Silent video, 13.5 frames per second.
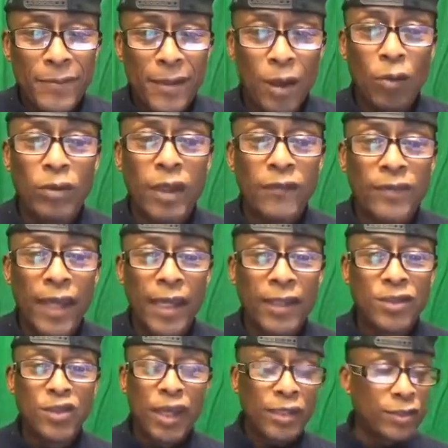Oh, give thanks,
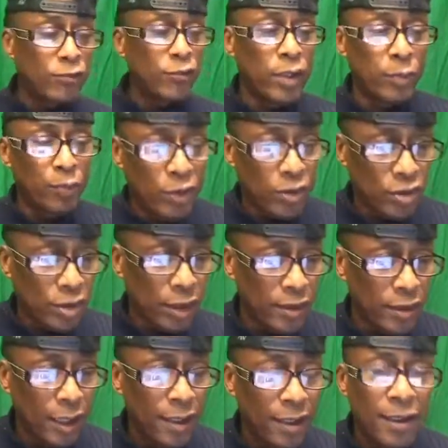Jason. Really appreciate
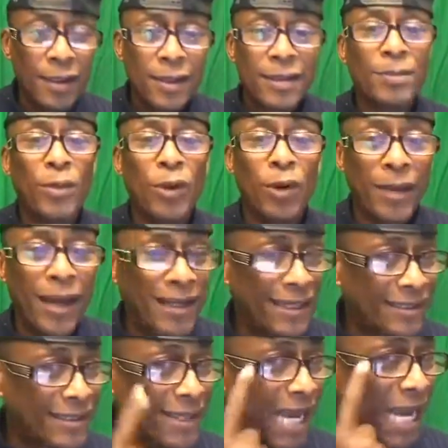that. Come on, man. I
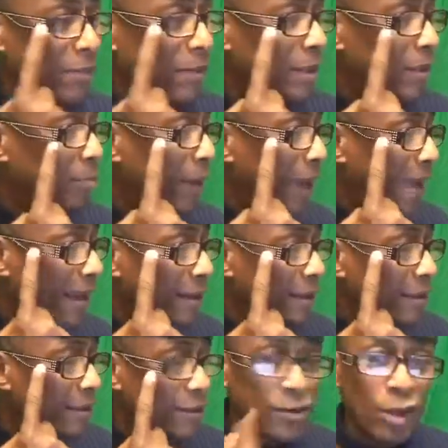got the diamond in the back,
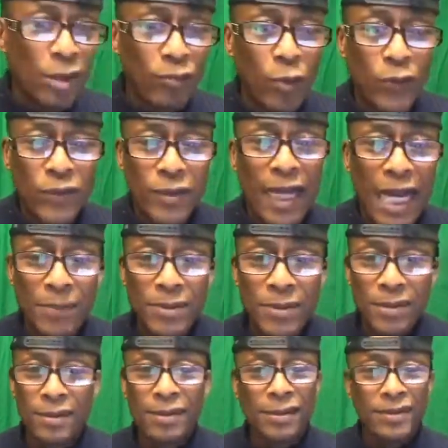the sunroof tops,
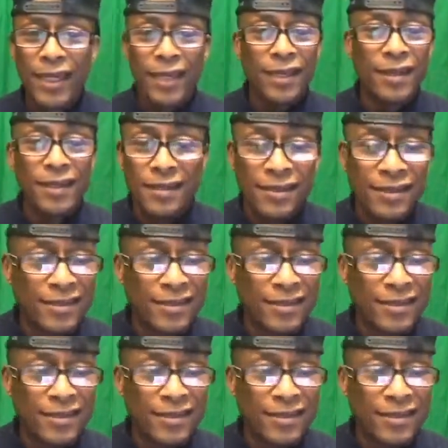and digging in to